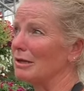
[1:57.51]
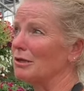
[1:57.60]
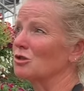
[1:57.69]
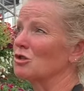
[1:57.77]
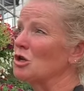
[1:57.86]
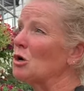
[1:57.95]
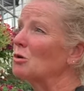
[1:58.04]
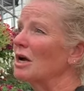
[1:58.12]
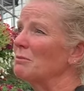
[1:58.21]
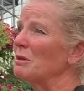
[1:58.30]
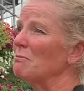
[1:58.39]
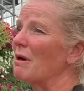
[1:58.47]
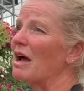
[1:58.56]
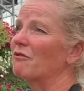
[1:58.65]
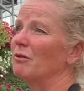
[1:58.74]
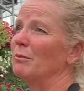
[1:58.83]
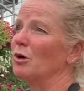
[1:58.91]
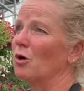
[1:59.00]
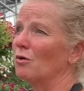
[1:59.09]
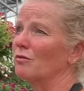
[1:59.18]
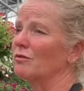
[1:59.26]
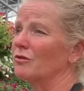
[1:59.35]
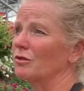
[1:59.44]
There's no coming back from an
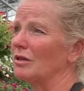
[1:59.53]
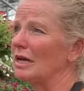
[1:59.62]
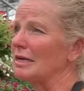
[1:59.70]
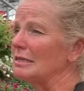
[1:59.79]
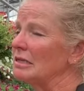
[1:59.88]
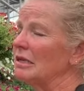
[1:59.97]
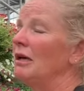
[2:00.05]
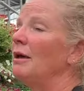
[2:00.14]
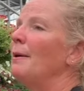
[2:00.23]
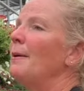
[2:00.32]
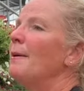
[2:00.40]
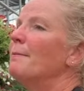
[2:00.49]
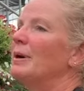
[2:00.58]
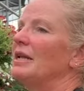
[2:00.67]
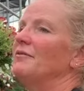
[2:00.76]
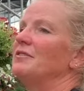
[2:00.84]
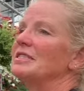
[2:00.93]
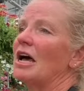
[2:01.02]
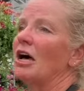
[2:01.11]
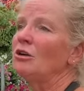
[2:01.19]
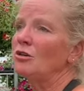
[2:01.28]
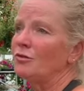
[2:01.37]
over fertilized. But if it's under